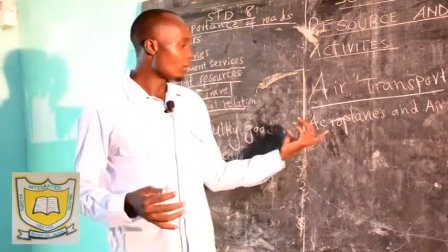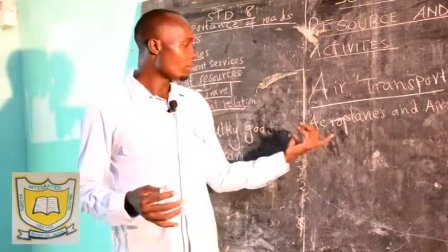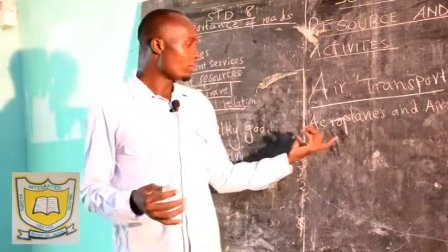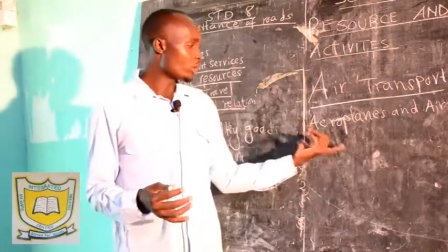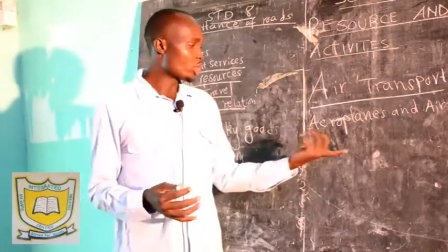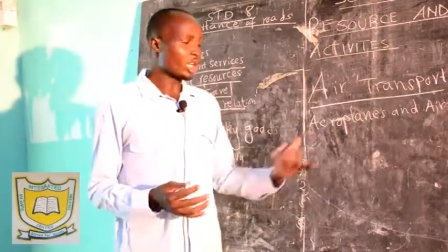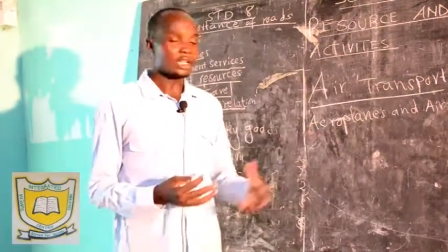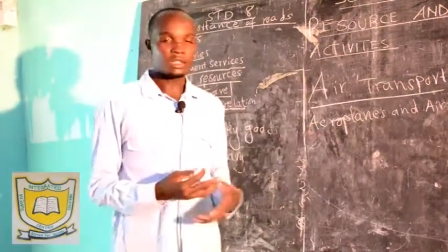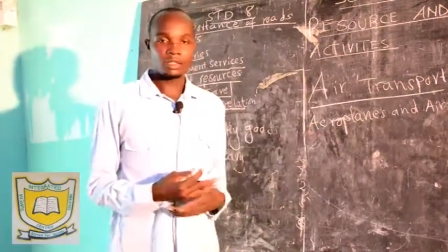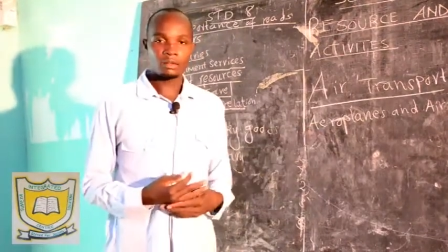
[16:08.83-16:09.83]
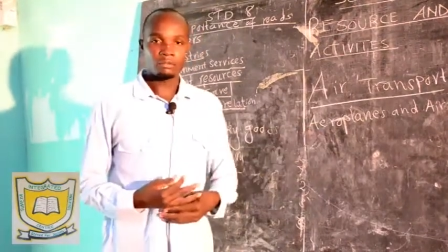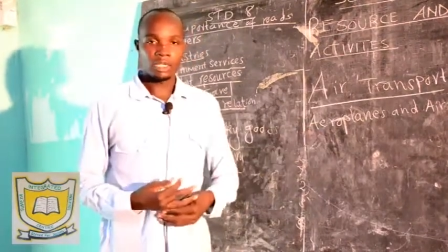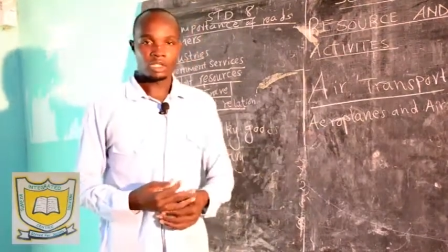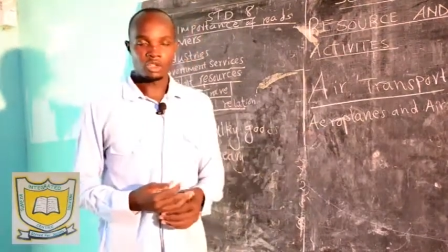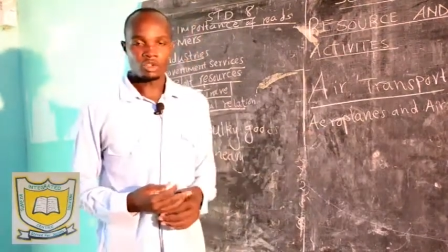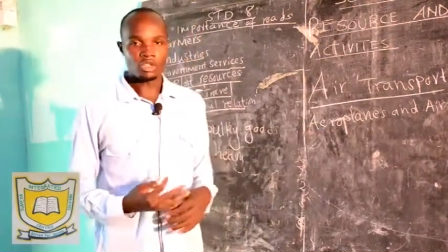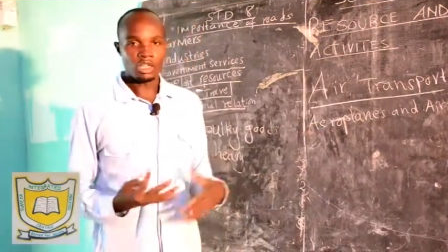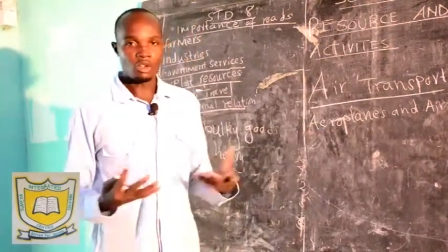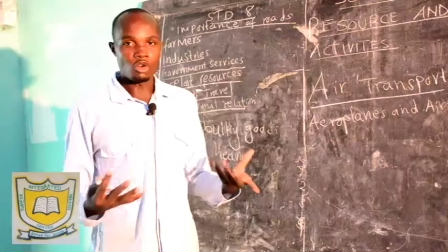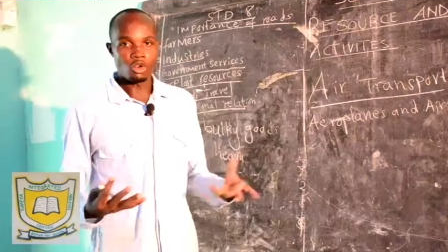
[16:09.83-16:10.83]
precious materials
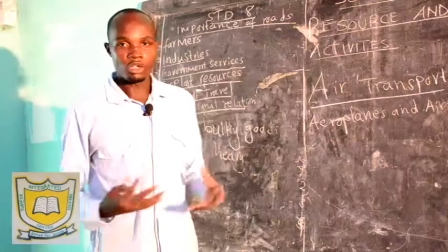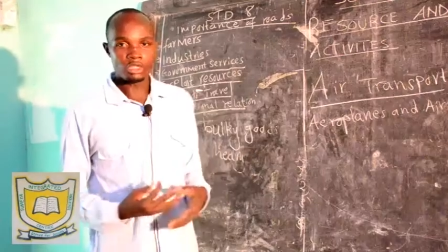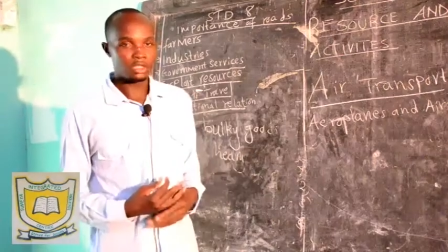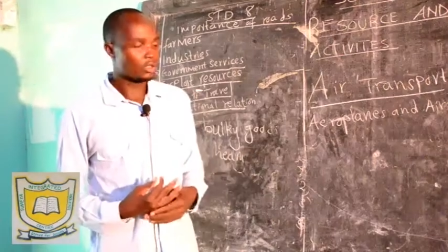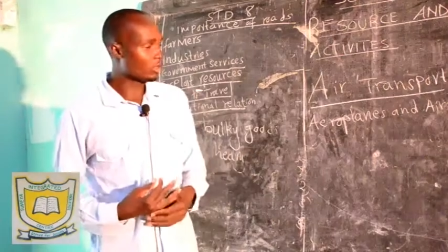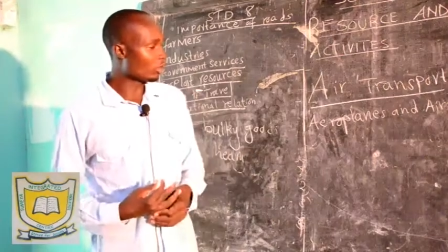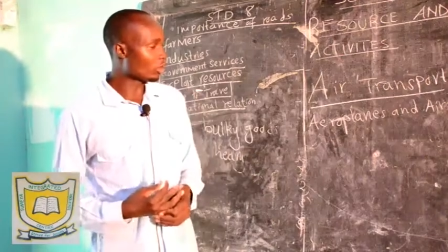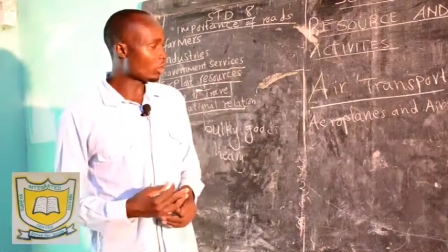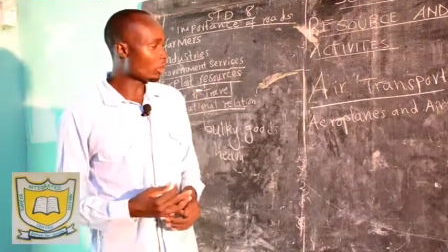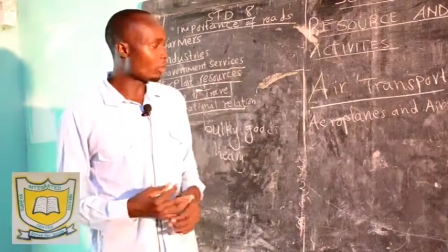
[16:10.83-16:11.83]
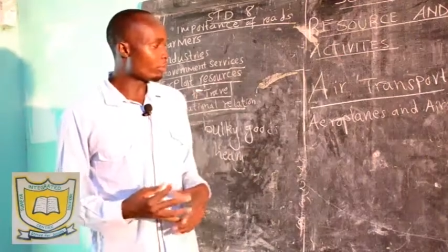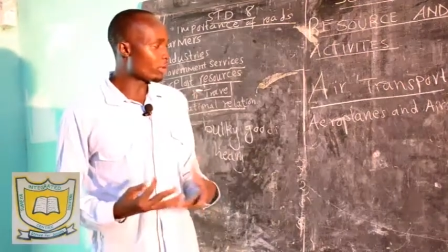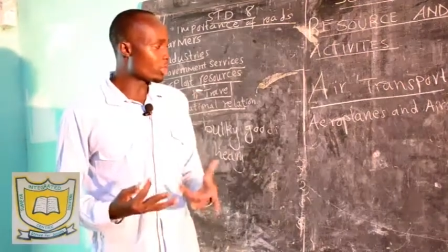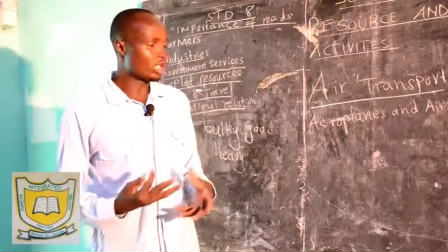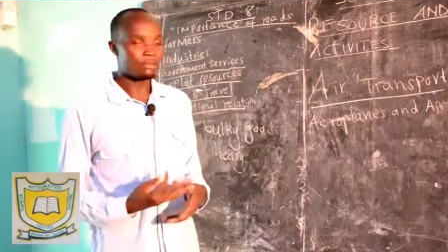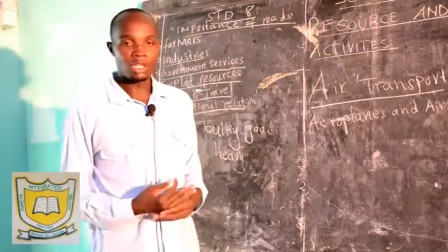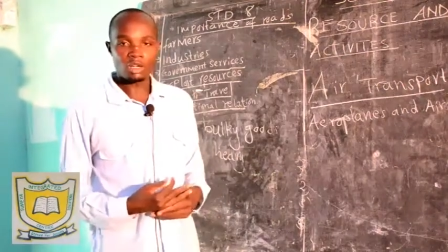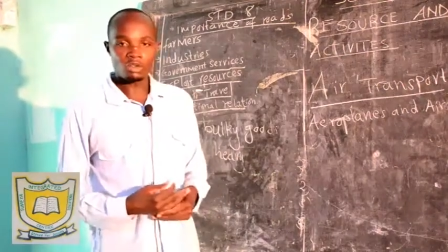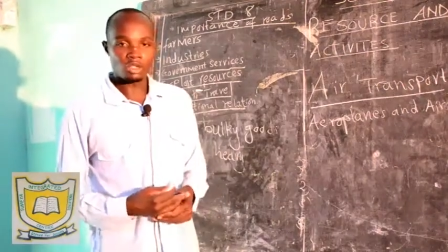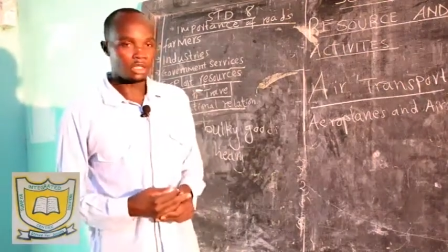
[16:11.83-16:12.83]
like gold or precious
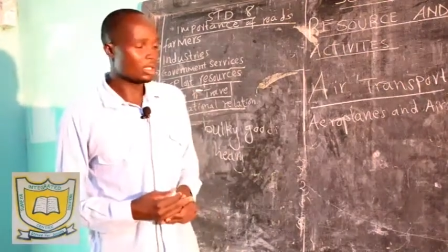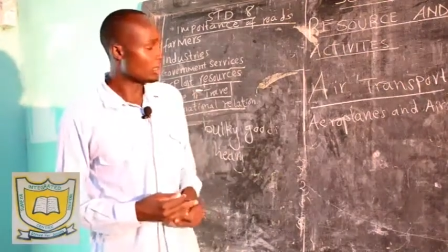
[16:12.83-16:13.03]
minerals